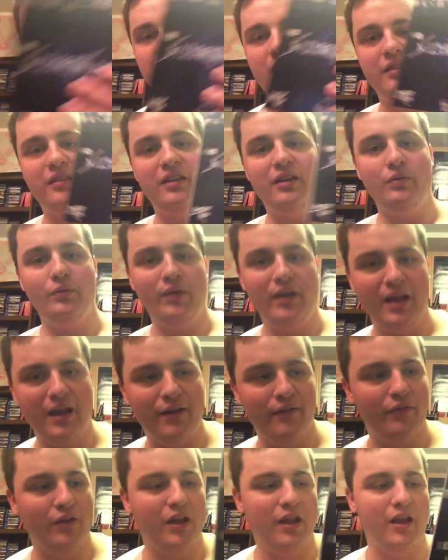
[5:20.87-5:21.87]
Then we
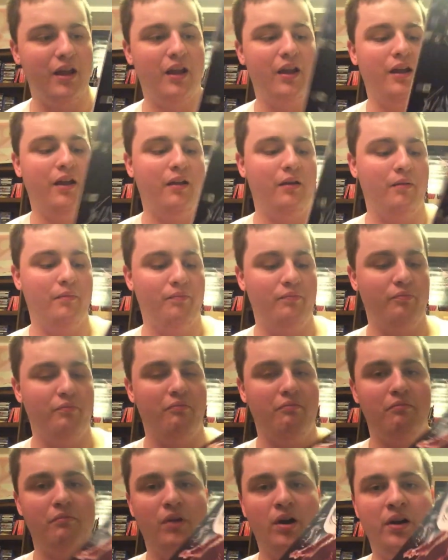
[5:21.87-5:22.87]
have a
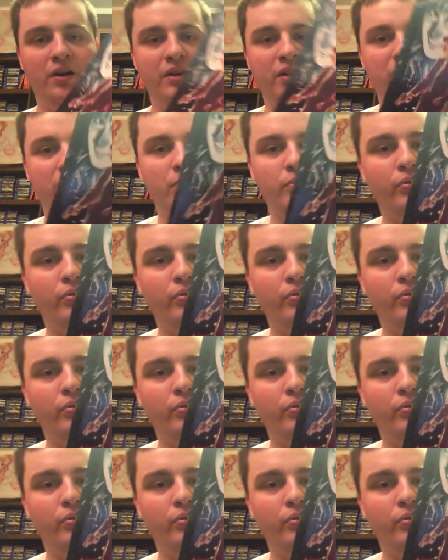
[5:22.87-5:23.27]
manga